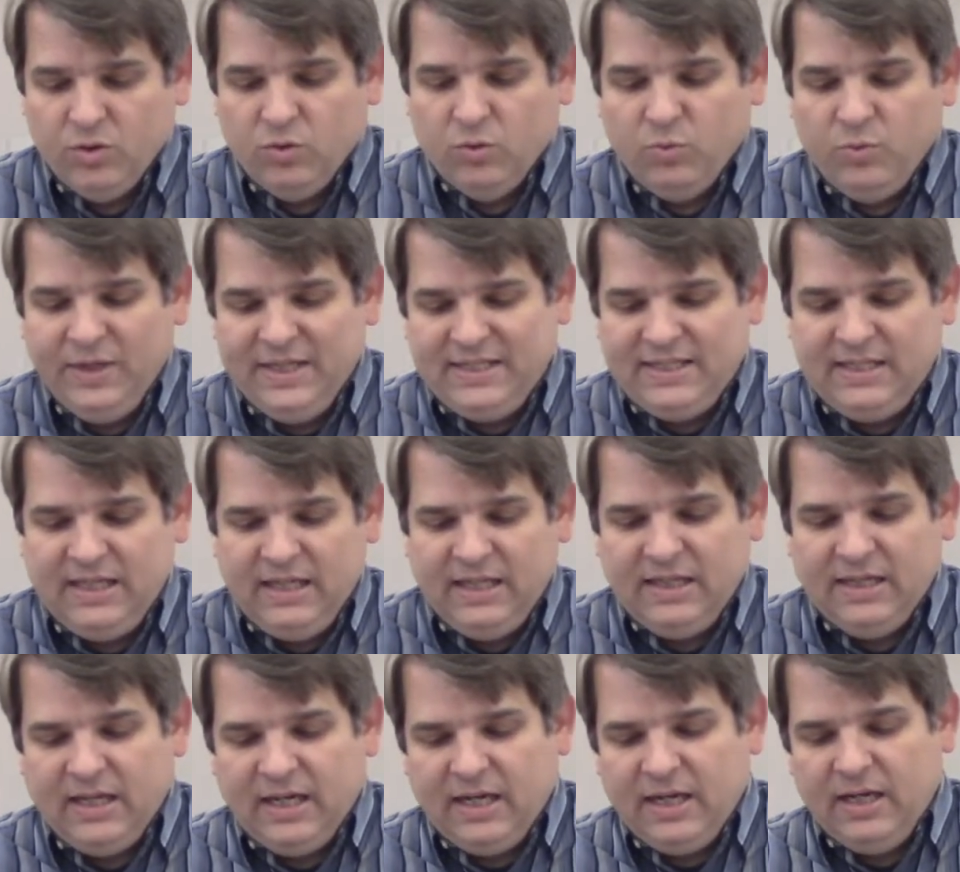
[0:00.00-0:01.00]
We see
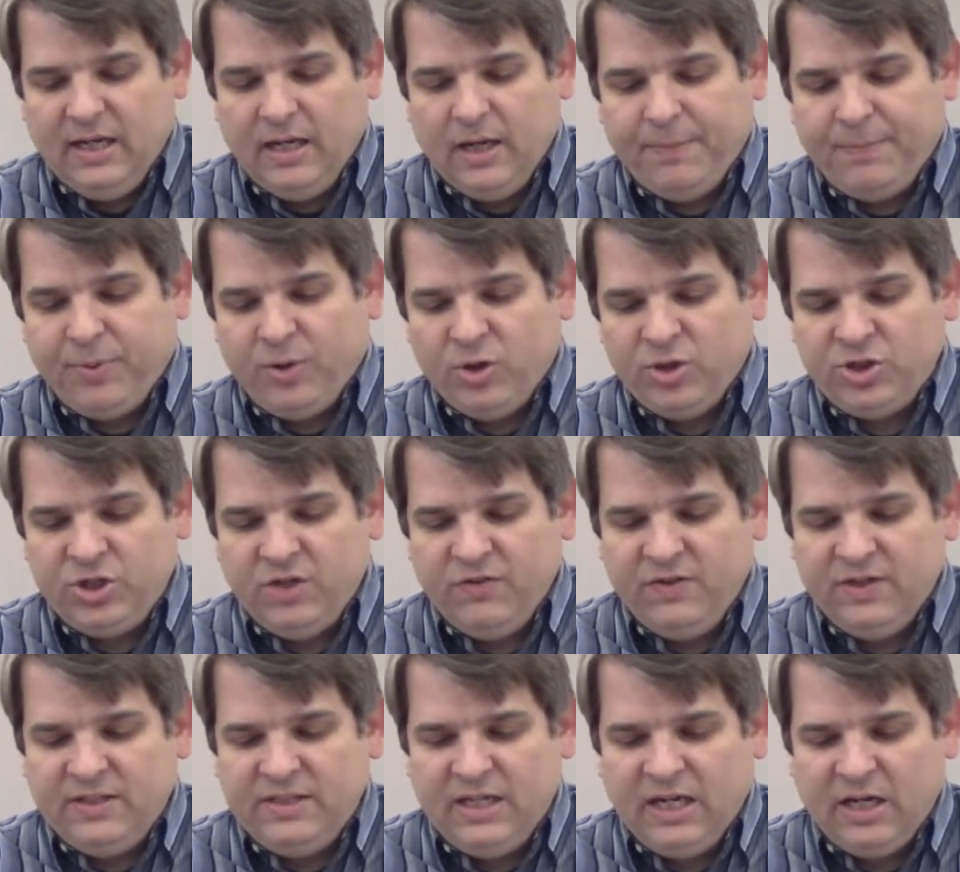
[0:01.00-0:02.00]
that a person of
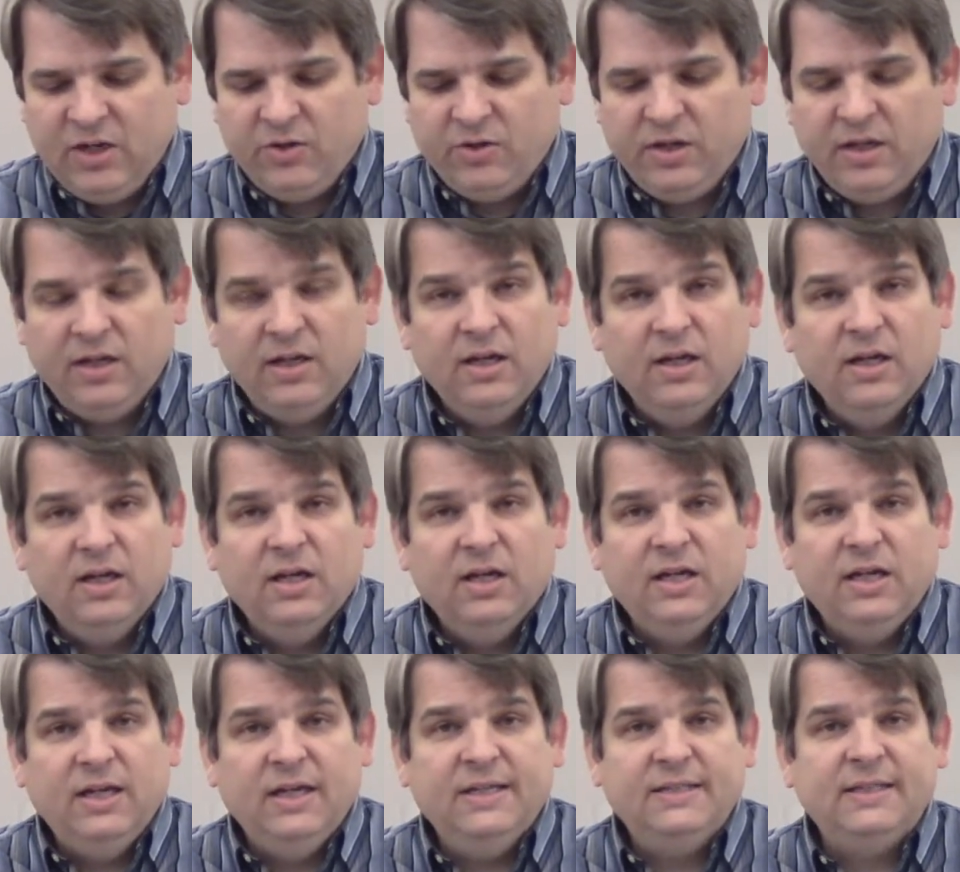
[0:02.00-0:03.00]
integrity
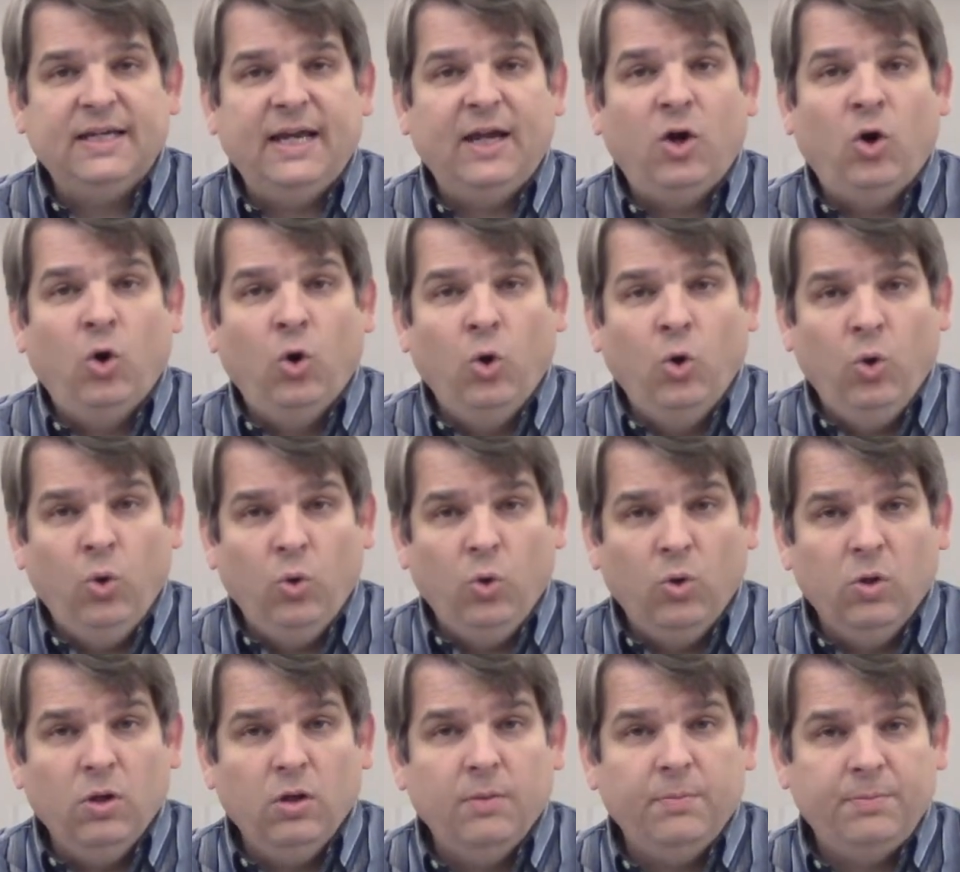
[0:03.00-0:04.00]
is a
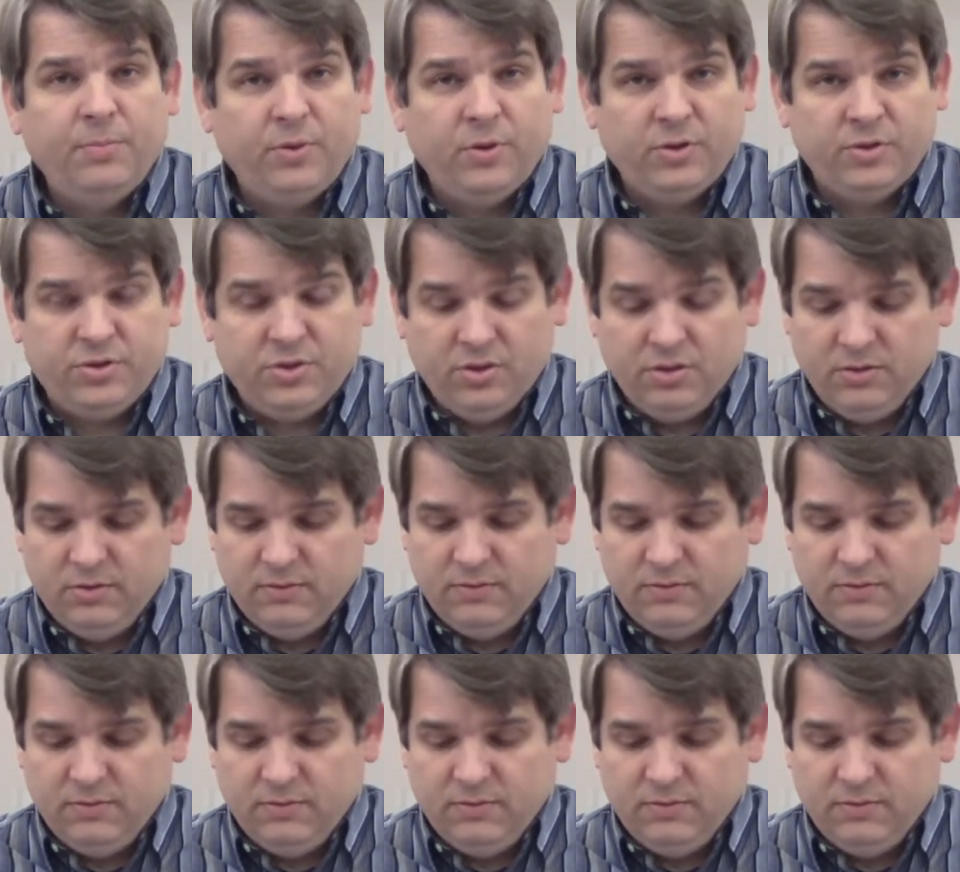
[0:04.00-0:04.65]
whole person.